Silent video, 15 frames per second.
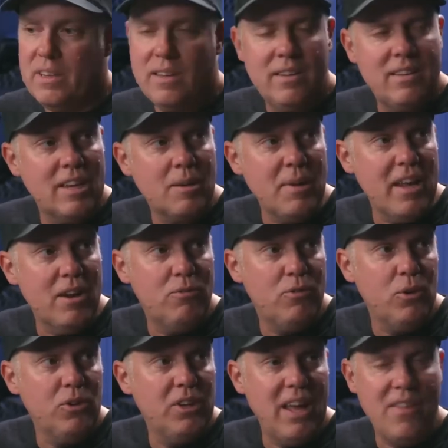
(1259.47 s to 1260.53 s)
intake
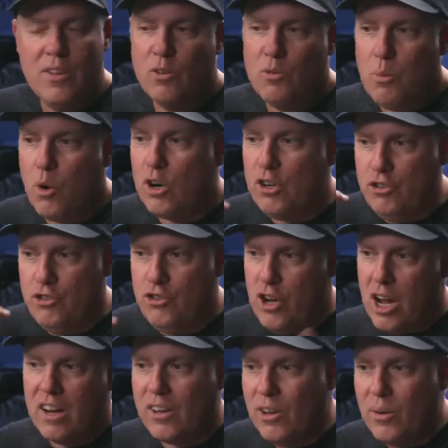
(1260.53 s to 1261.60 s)
manifold, and there's more
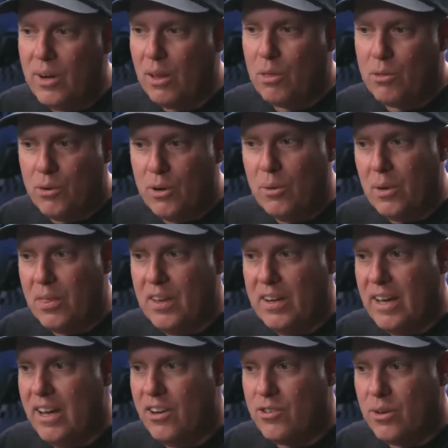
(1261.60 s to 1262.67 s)
junk going through it with the
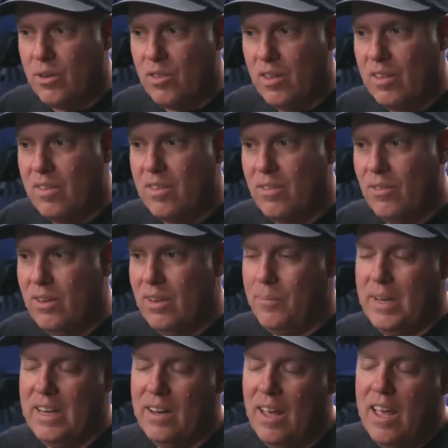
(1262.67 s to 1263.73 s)
nitrous.
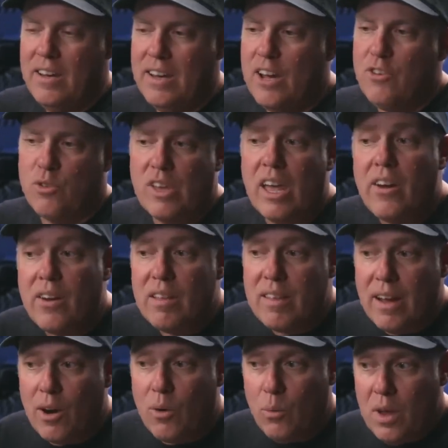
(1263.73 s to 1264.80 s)
Nitrous carries
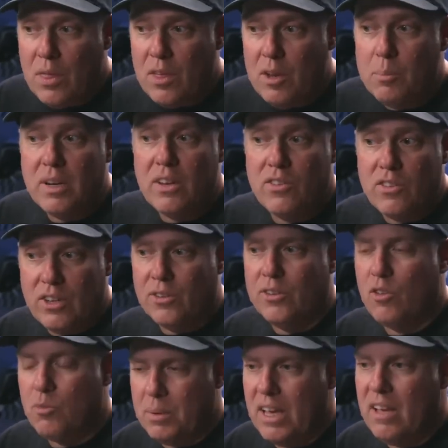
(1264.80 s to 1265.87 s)
air with it, but it's still
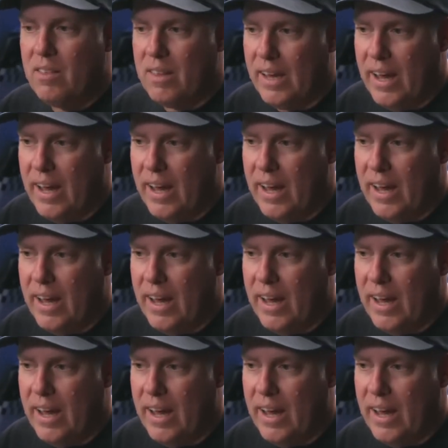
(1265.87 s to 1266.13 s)
displacing